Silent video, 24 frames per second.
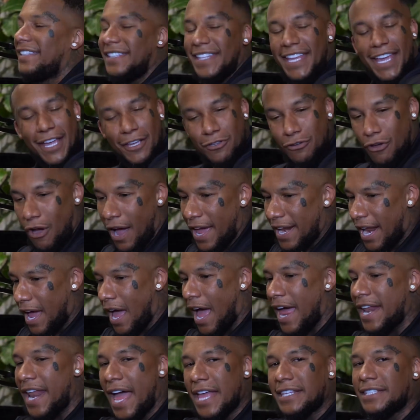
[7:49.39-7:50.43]
There you go.
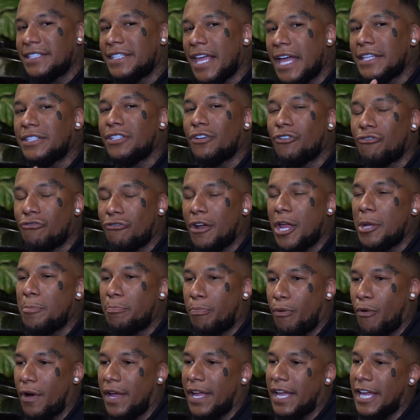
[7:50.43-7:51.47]
And that's a great
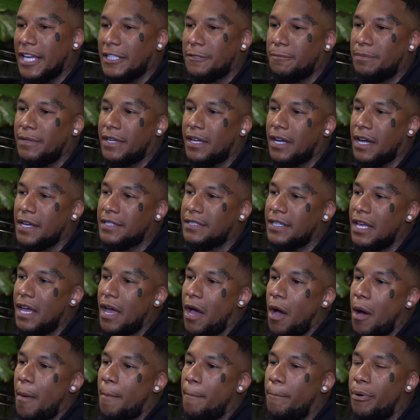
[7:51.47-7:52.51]
point, is because
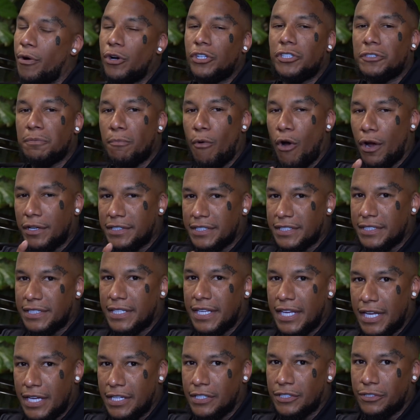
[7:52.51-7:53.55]
book smarts is
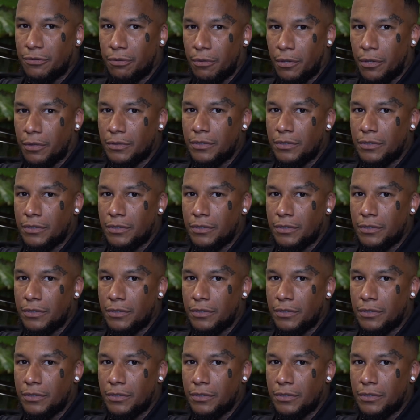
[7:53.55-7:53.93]
key in this world.